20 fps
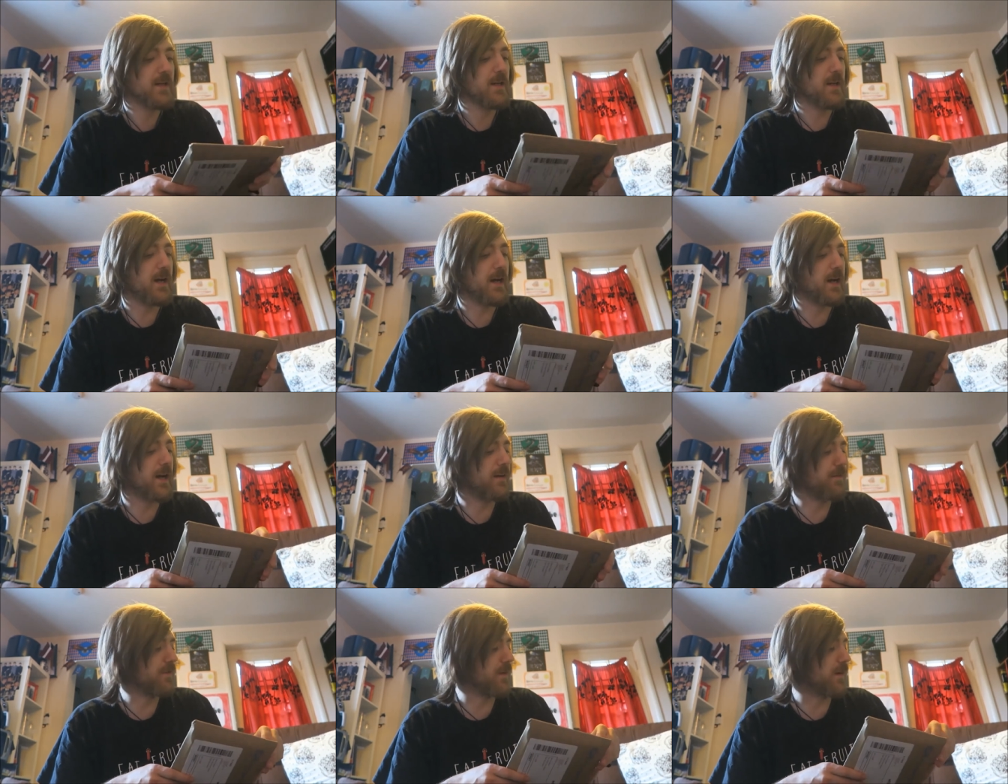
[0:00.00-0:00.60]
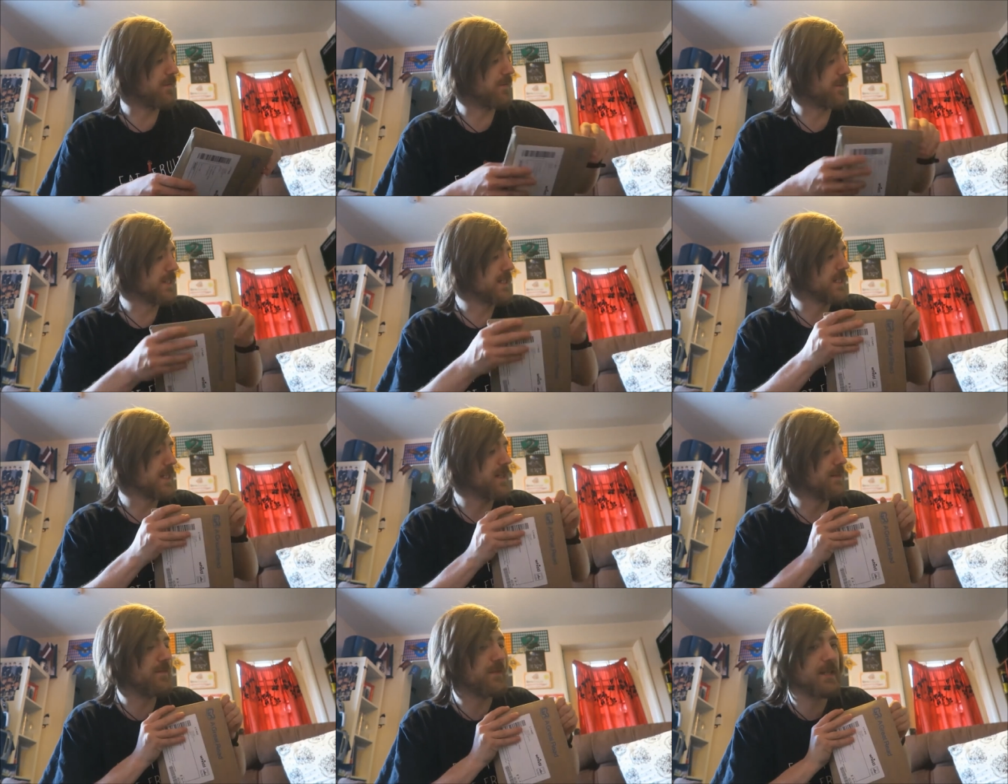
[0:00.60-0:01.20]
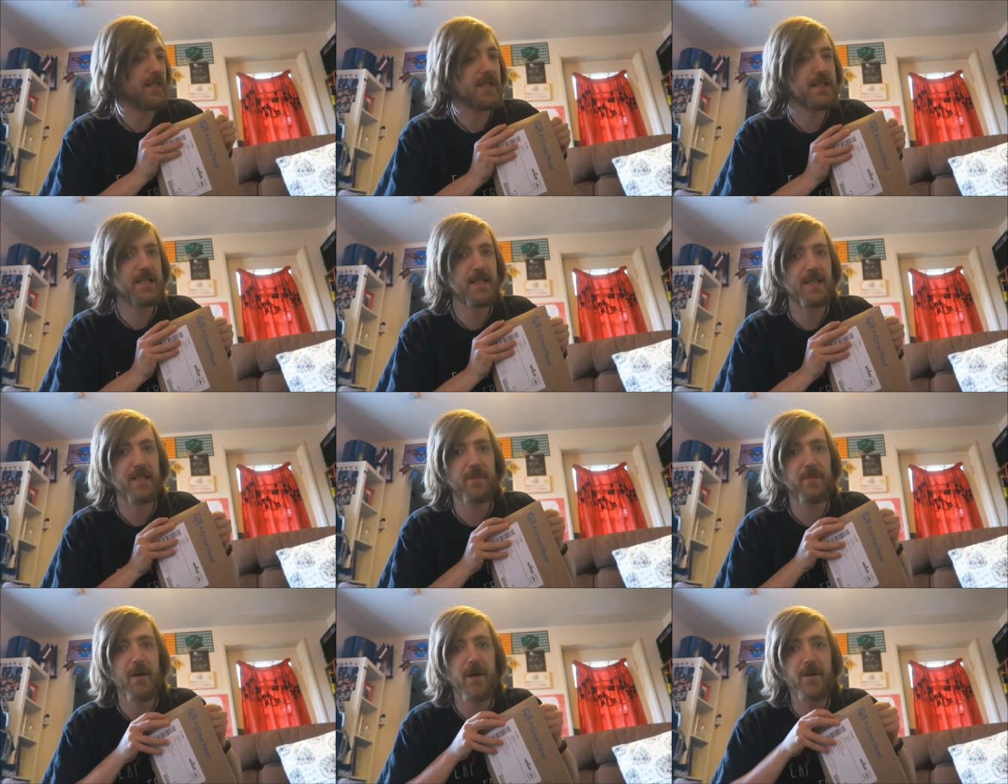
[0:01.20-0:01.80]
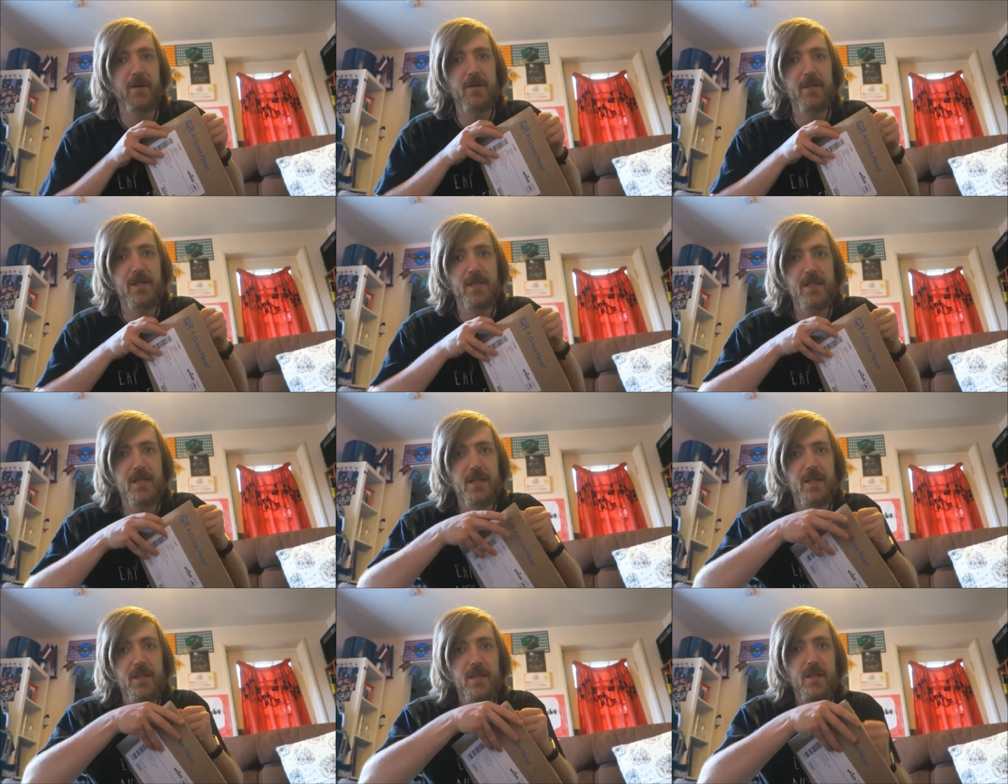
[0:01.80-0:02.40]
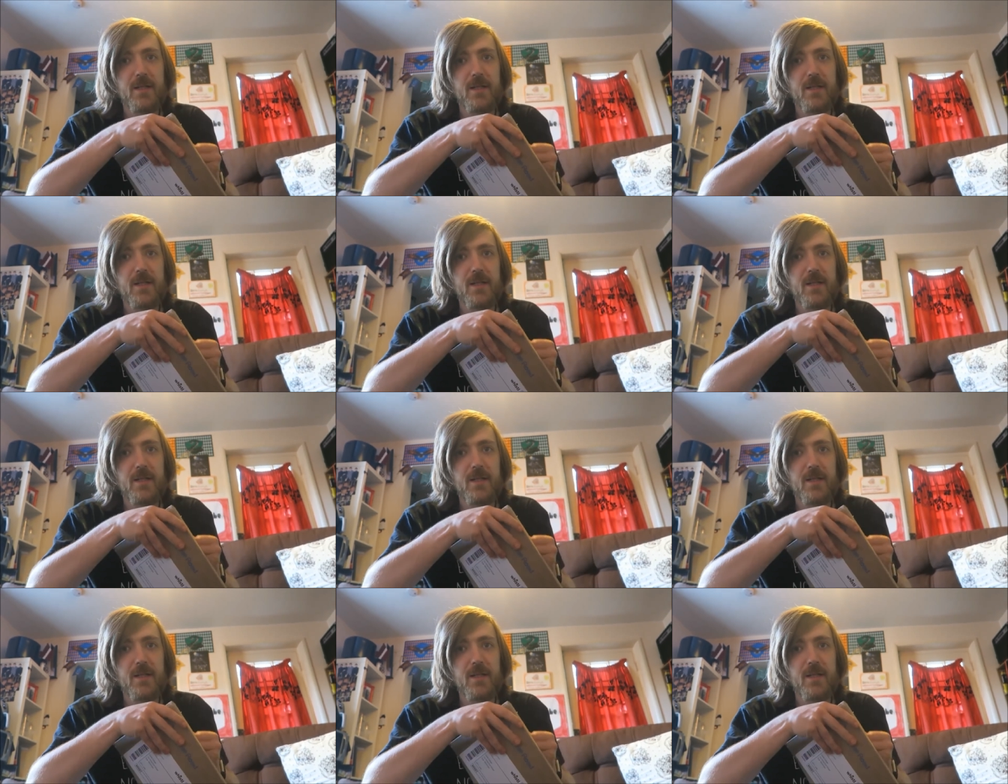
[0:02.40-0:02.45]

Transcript: I've received this in the post.